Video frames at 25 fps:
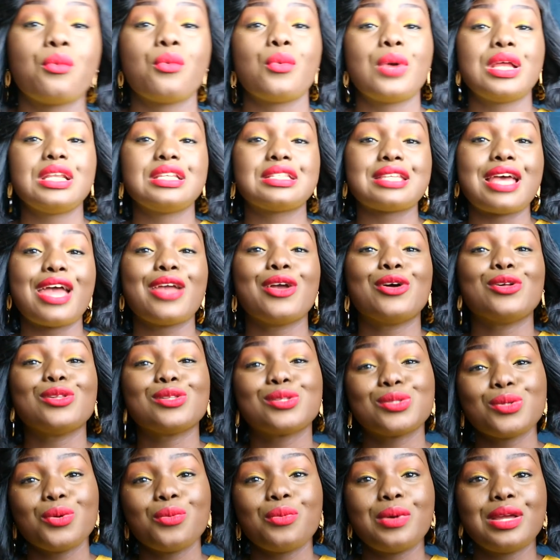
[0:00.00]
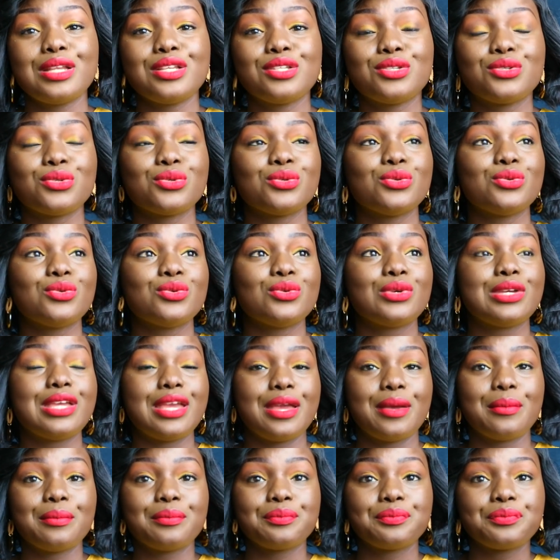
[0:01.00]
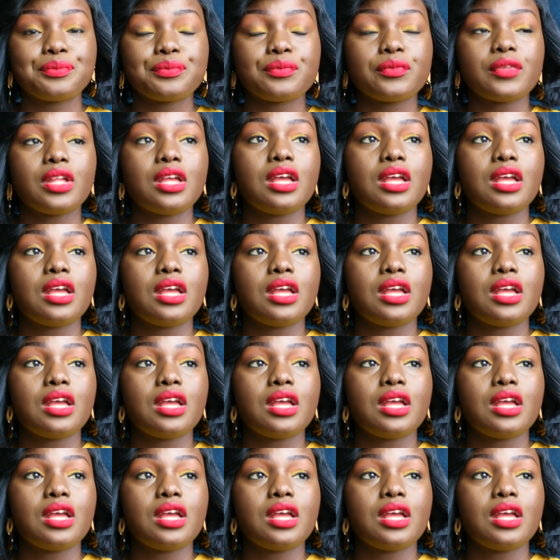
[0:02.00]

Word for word: went i also went to game